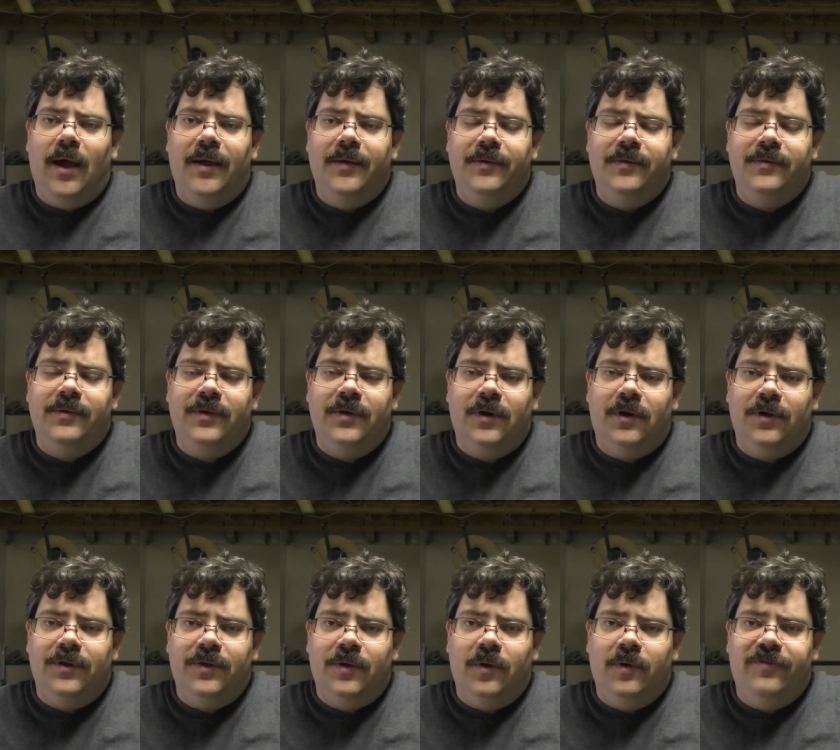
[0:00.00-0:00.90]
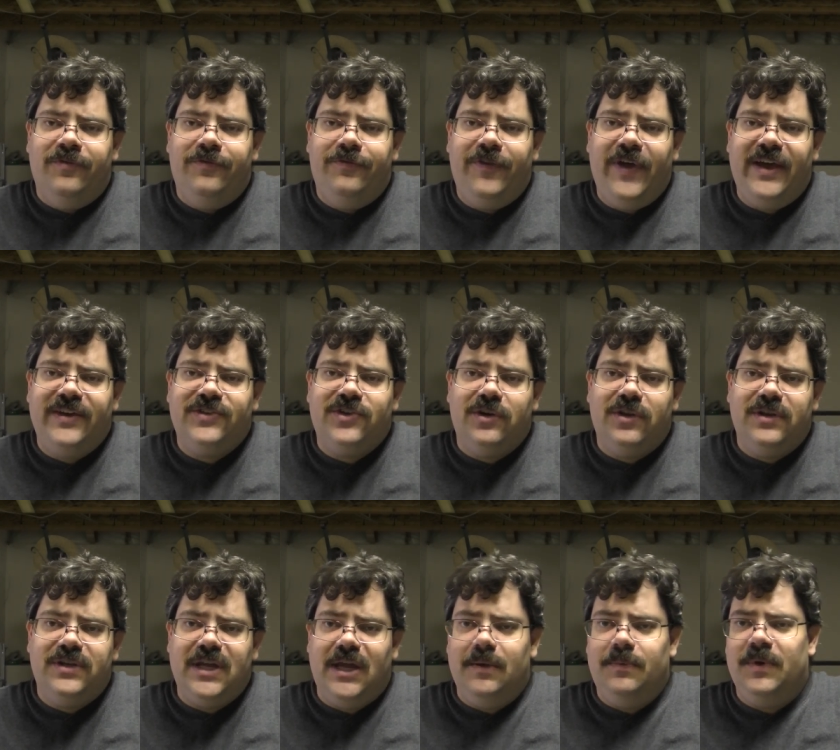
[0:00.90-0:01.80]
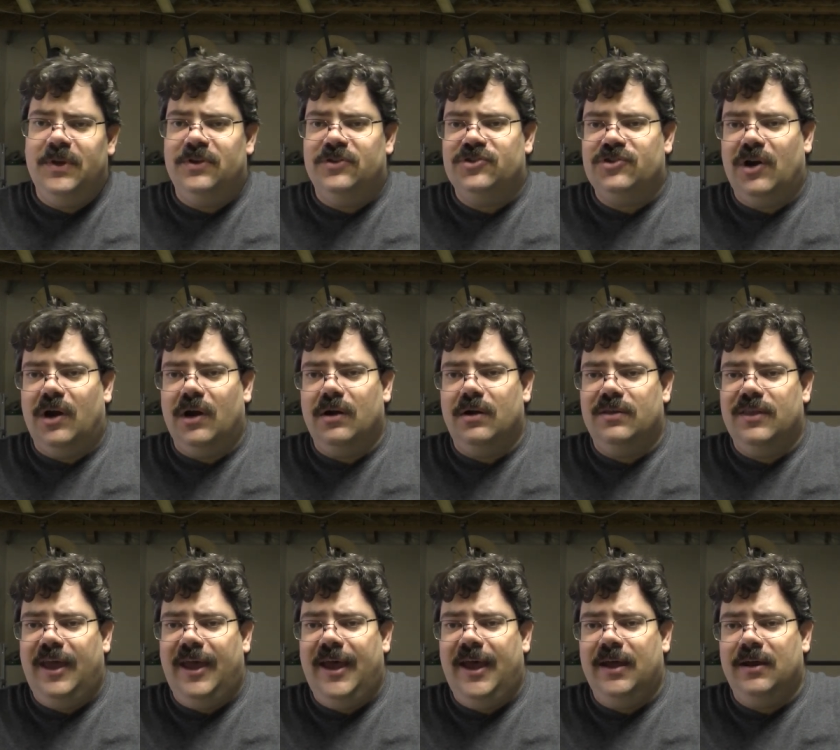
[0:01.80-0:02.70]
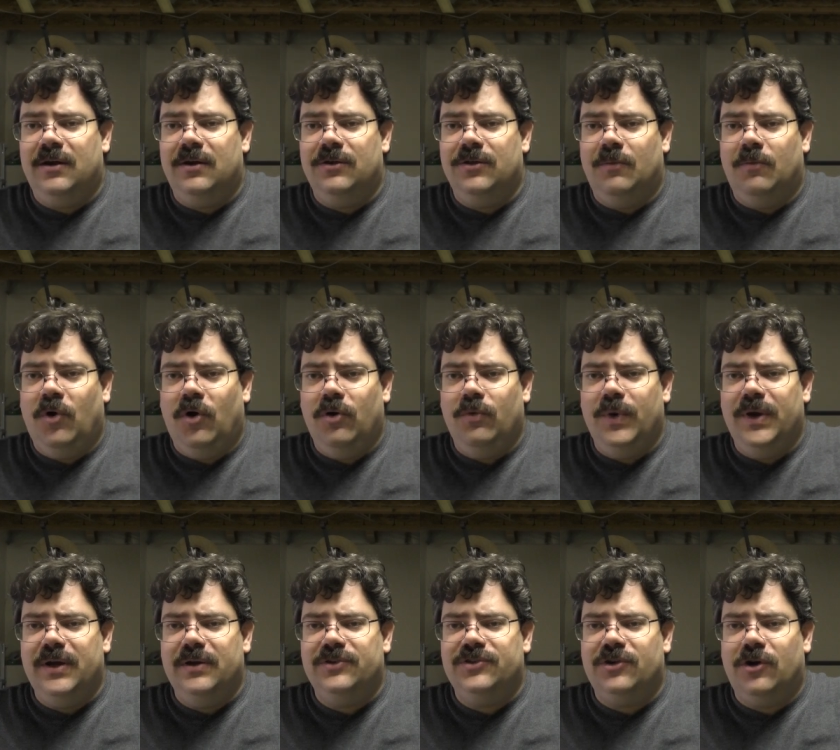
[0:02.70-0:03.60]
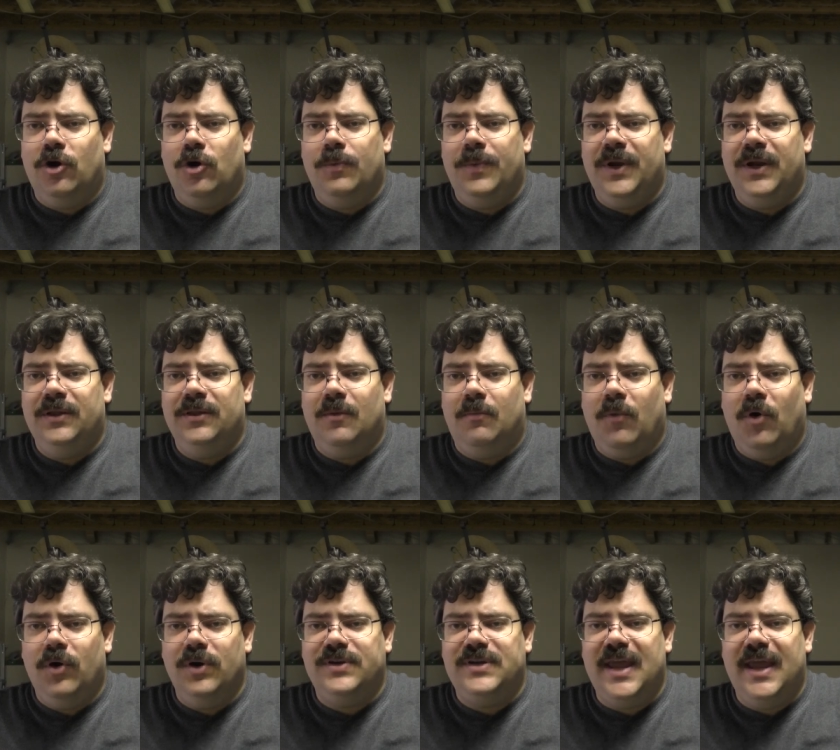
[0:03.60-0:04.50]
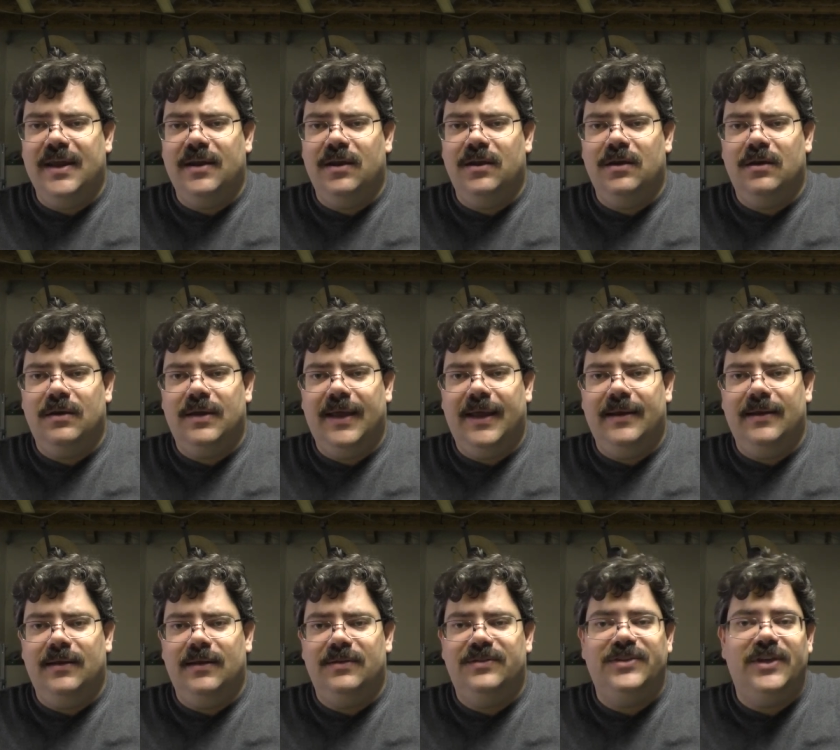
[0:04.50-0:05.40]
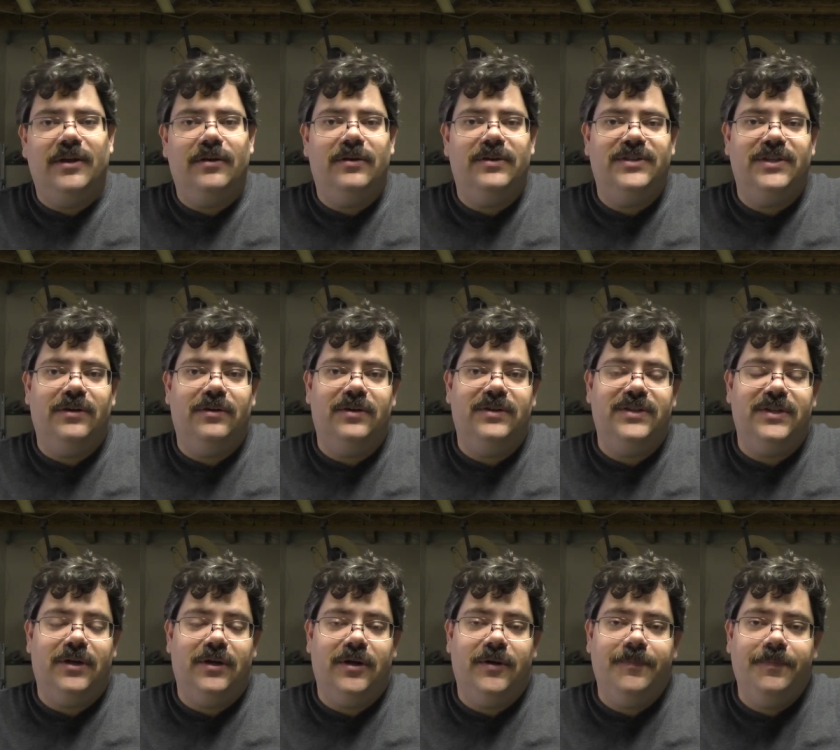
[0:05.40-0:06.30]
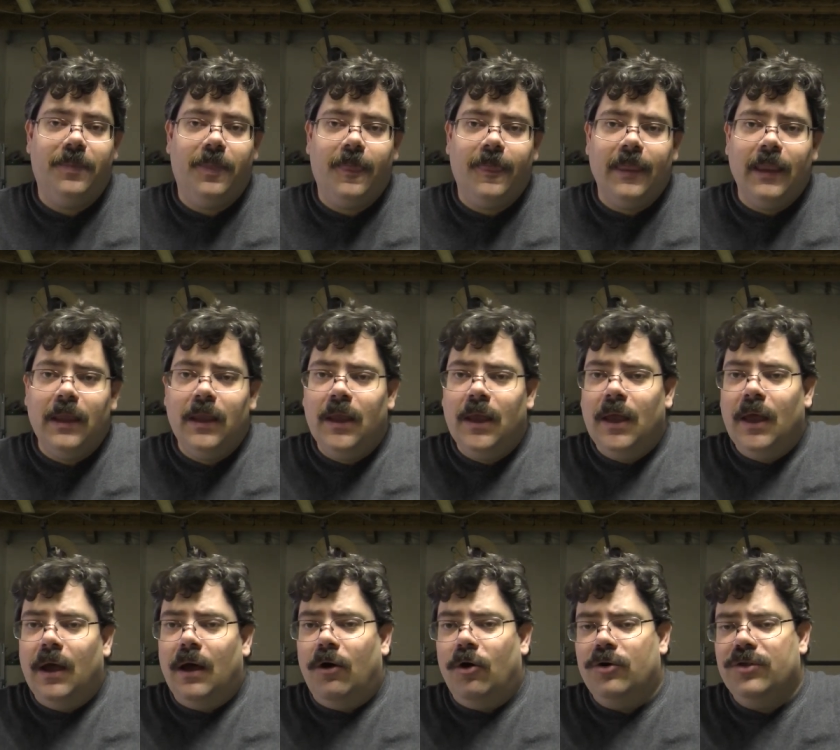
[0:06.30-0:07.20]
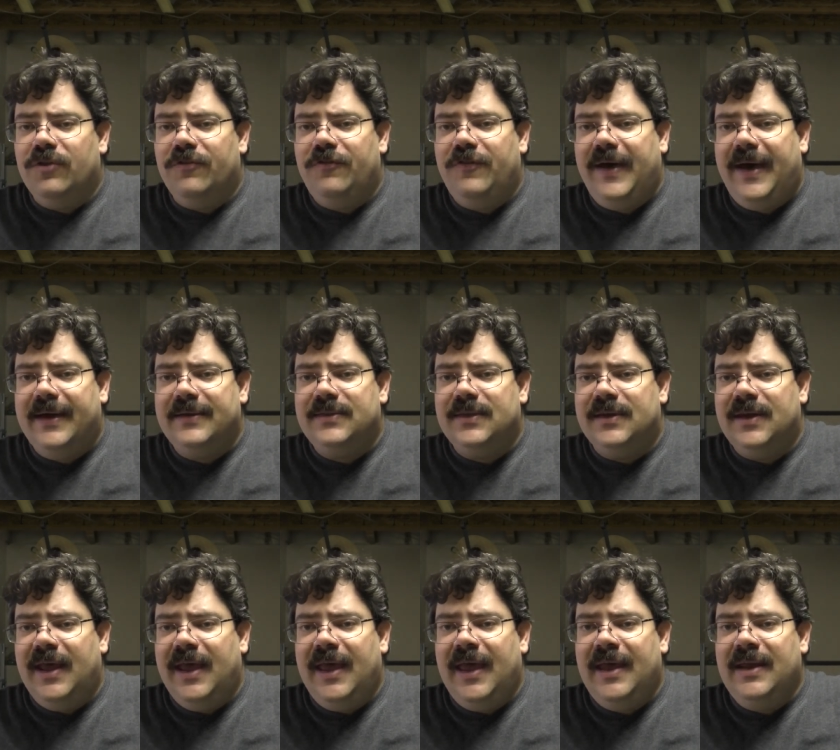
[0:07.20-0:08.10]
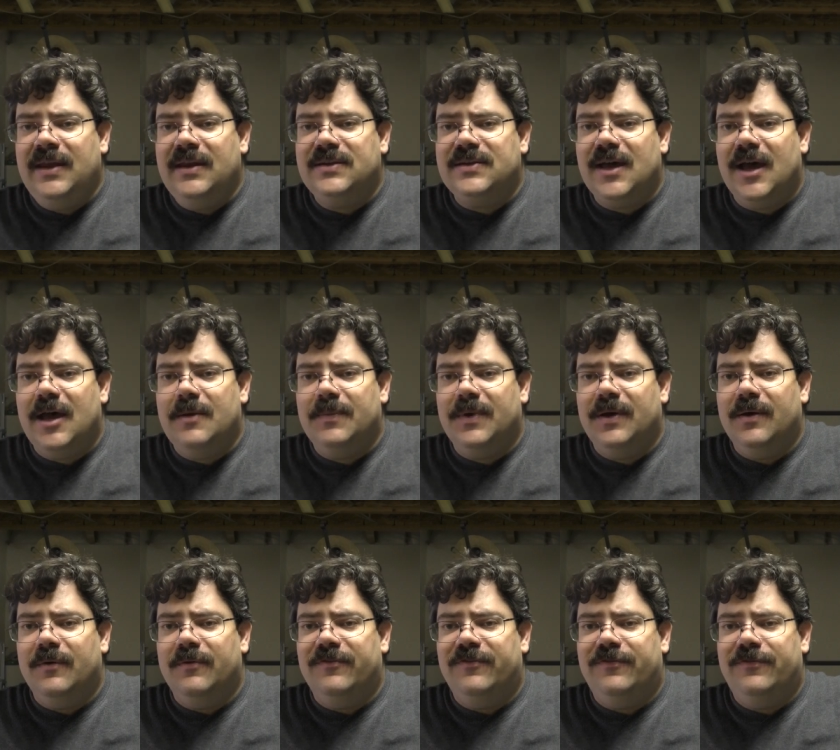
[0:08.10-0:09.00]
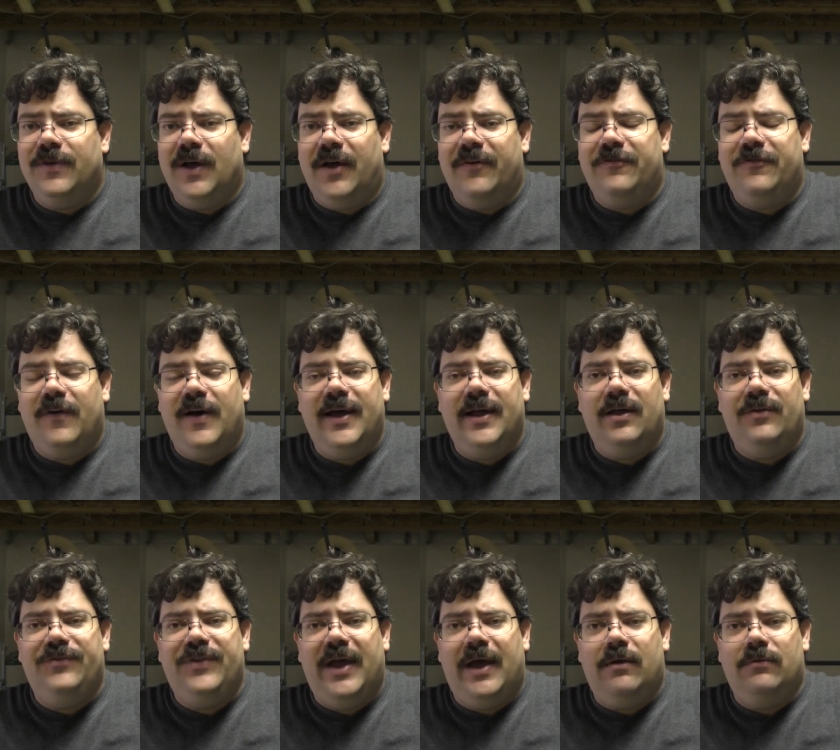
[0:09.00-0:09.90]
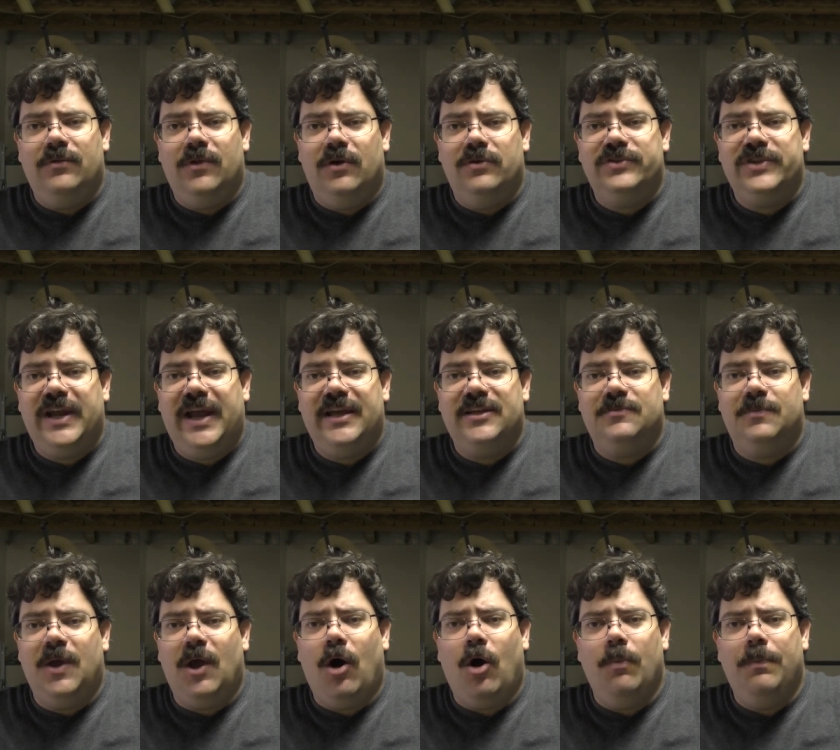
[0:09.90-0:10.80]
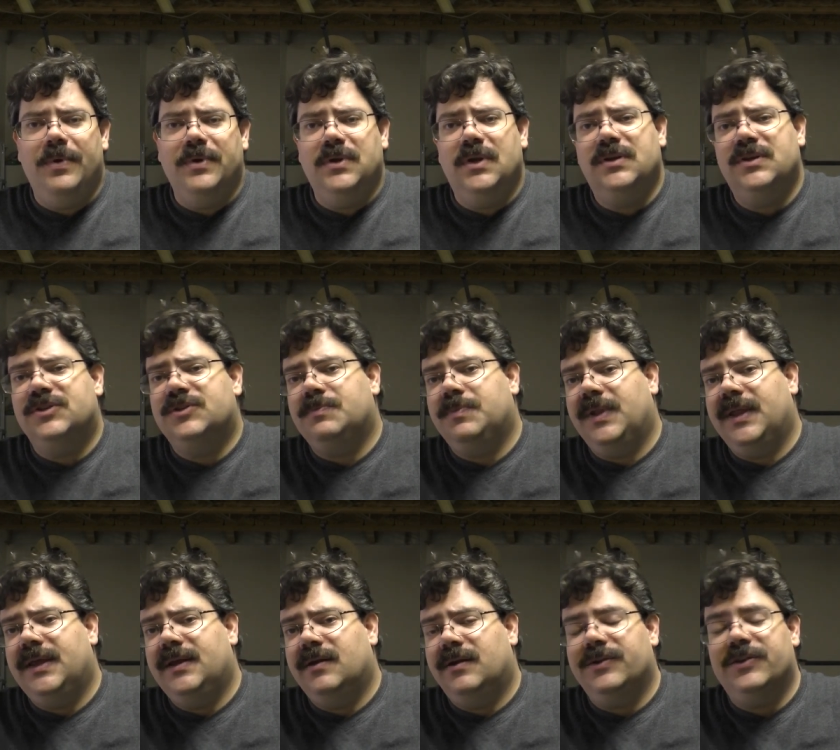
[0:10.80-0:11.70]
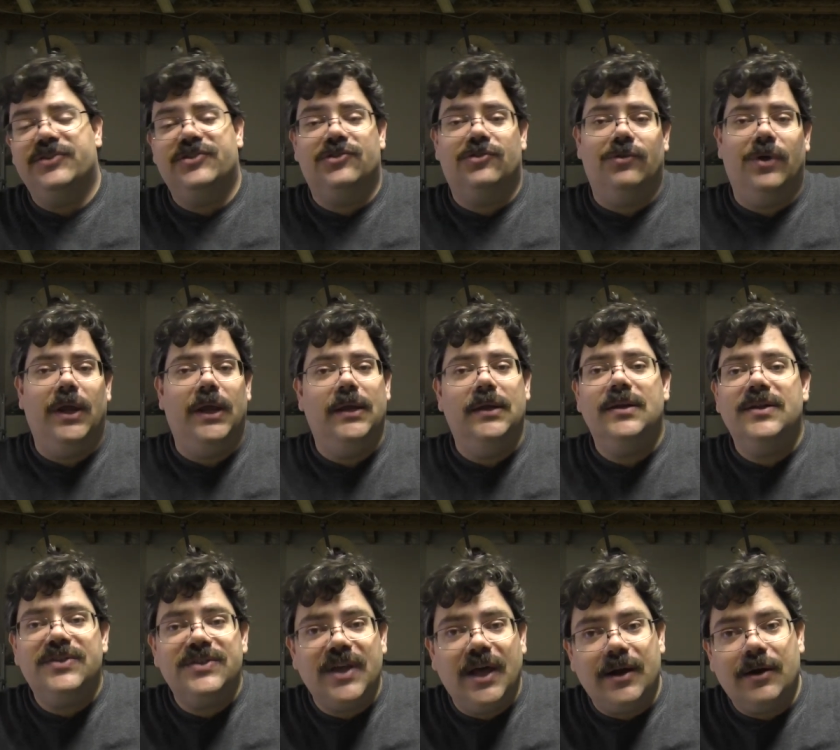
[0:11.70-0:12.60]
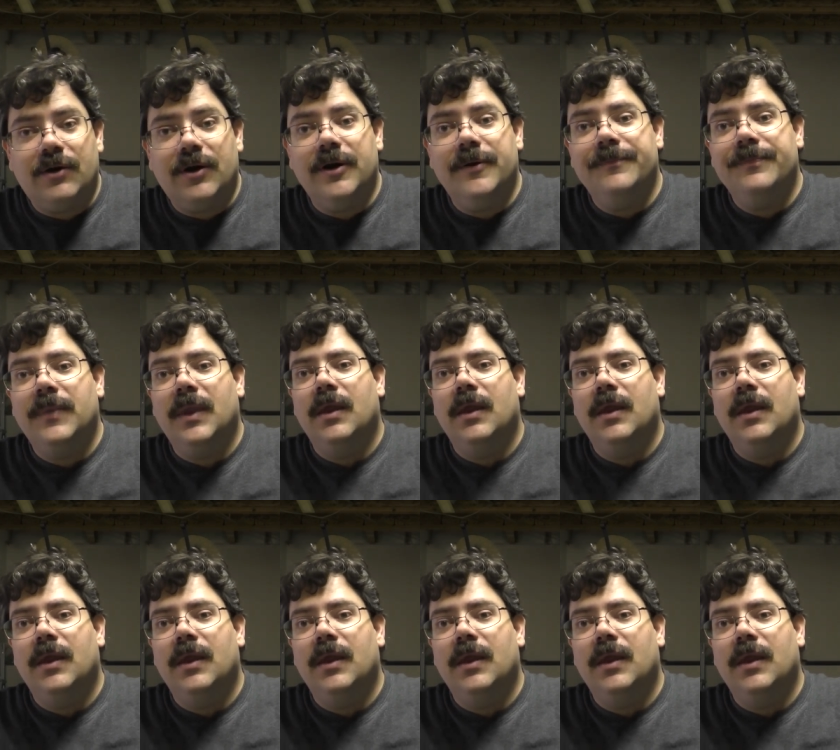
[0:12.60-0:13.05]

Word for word: you know, the faster the typing, the stronger the hacker, the more windows are opening, the more data you're getting, et cetera, et cetera, et cetera or the fact that any time a, a file downloads, it has to be opened and displayed on the screen, etc.